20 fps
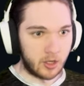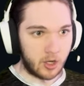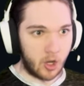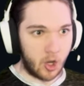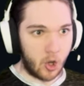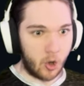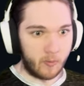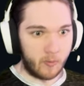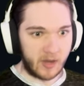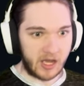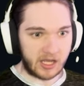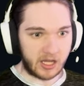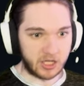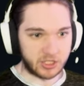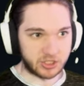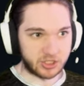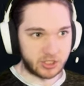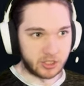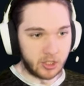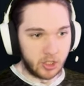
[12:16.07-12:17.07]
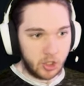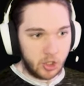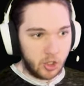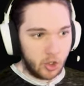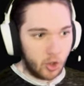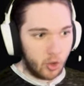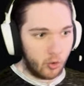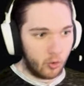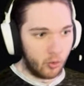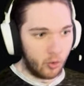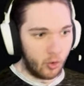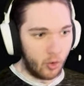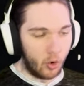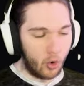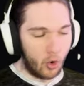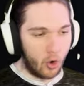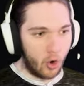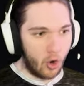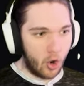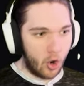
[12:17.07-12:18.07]
Oh my gosh.
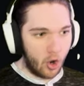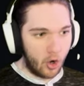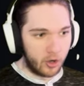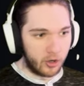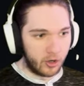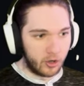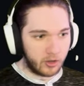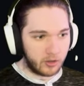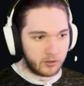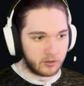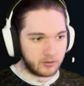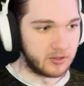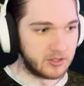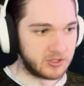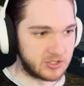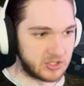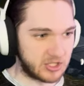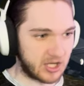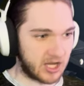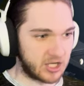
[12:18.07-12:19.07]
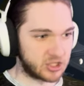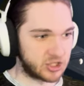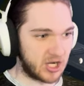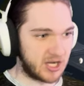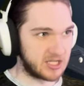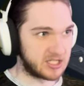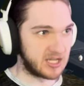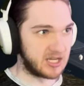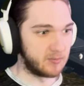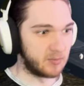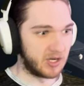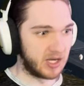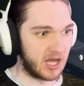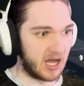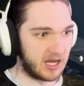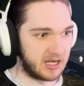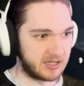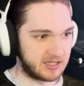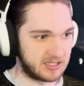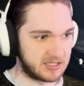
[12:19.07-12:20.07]
Run! This is like a chase scene, but
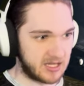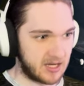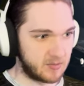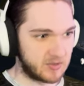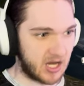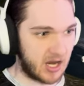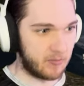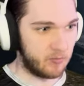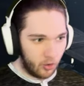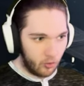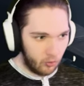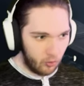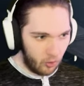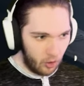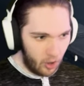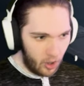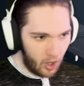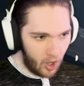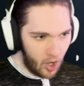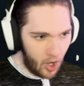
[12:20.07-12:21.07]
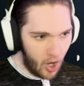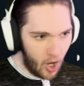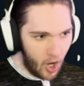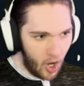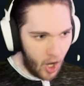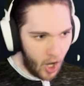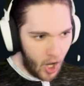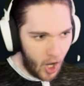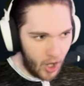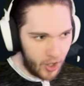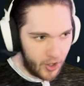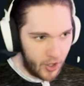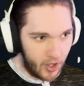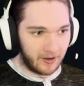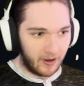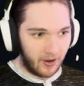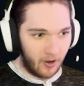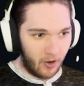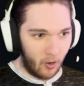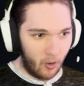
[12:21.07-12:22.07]
not at the same time. Run!
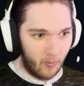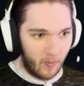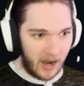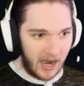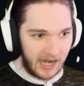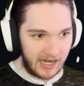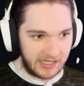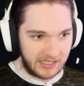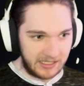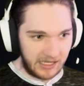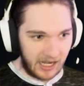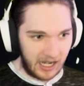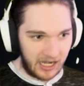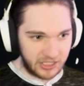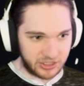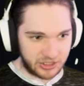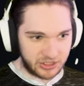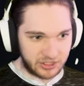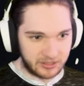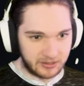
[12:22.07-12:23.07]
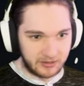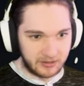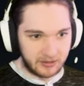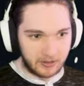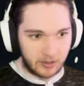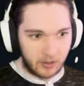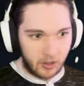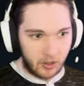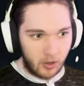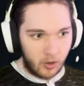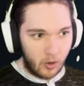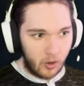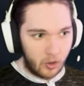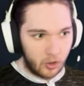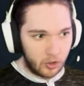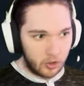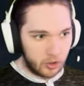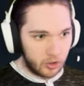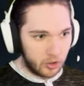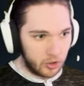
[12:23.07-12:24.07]
Oh my gosh!
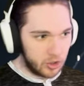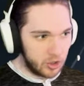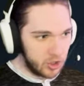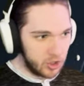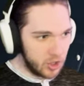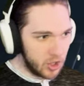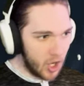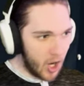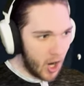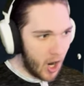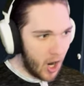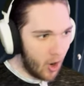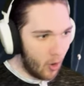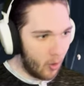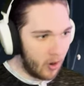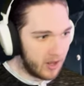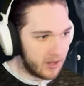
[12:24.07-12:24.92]
Yo!